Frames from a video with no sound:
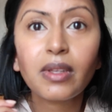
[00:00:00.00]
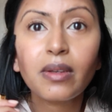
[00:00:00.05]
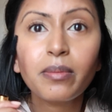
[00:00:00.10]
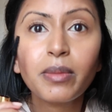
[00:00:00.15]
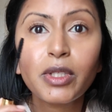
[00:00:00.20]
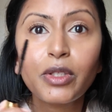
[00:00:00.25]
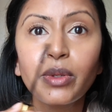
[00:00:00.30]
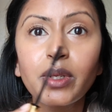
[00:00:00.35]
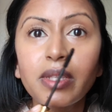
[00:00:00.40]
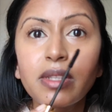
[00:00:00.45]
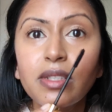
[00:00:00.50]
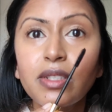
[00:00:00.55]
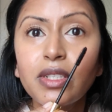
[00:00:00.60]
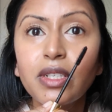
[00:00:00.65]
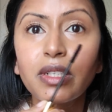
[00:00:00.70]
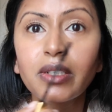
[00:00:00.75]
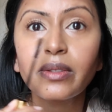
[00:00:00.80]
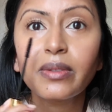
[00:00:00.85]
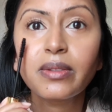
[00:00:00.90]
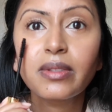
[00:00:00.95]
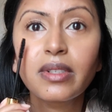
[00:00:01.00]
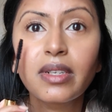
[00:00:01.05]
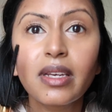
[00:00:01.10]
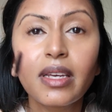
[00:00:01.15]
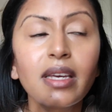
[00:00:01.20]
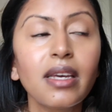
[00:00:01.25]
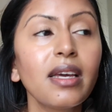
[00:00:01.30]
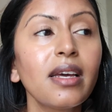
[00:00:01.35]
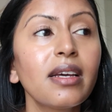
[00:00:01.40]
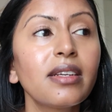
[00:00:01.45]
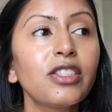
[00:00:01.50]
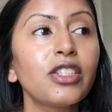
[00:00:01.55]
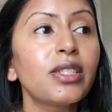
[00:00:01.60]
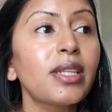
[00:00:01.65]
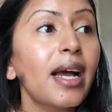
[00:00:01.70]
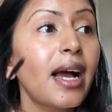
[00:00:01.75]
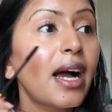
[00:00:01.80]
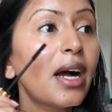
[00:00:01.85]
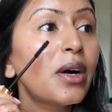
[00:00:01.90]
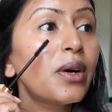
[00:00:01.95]
between the two, just
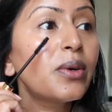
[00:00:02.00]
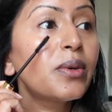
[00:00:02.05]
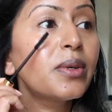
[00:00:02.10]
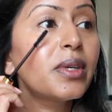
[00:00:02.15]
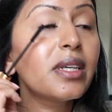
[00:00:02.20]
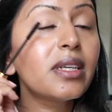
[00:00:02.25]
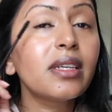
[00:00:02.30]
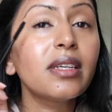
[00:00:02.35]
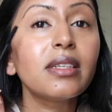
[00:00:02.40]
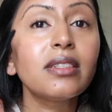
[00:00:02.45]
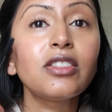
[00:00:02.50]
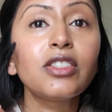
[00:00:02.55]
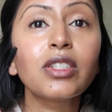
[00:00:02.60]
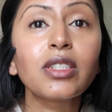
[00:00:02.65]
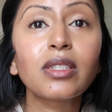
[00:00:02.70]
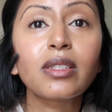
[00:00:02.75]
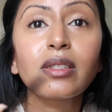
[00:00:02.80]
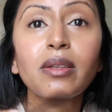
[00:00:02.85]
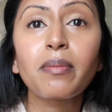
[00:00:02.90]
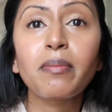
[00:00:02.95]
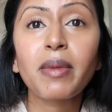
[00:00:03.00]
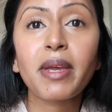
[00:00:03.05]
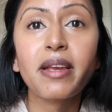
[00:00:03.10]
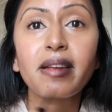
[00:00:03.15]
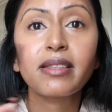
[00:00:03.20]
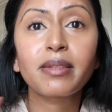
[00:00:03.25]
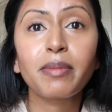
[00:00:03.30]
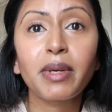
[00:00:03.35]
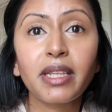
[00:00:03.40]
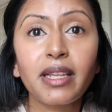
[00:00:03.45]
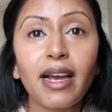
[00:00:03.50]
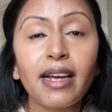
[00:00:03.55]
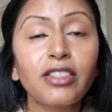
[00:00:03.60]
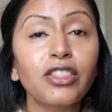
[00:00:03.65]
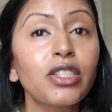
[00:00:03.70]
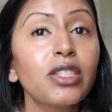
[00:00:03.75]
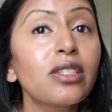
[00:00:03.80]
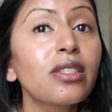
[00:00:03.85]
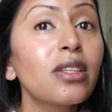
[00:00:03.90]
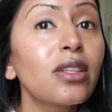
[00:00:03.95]
how it just makes my
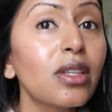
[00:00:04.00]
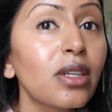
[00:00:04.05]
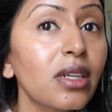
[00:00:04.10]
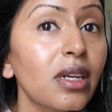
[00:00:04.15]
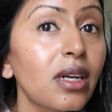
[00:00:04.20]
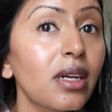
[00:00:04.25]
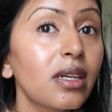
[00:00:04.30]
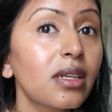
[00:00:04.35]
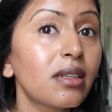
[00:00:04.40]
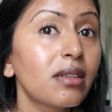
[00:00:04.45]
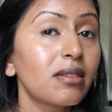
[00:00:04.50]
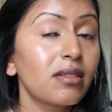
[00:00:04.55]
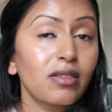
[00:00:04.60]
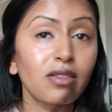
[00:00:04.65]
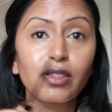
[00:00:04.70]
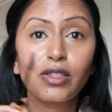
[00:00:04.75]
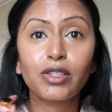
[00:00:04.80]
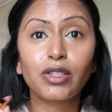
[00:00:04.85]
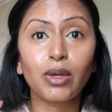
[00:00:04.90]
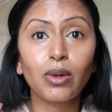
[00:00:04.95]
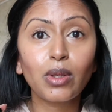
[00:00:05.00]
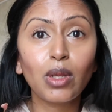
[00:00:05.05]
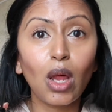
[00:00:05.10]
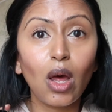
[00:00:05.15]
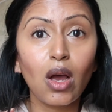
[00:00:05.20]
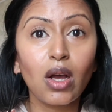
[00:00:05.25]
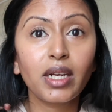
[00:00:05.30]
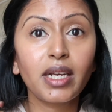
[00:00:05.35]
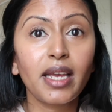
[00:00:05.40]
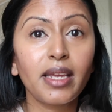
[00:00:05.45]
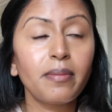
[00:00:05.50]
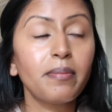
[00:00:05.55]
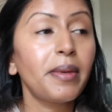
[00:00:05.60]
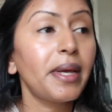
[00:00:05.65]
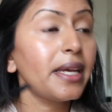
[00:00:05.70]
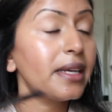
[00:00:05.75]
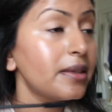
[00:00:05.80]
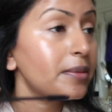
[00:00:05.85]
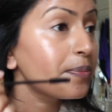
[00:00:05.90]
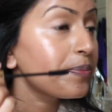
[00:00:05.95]
lashes look so long and
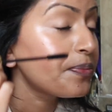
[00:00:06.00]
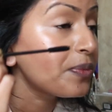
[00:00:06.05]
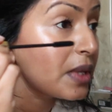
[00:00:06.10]
big.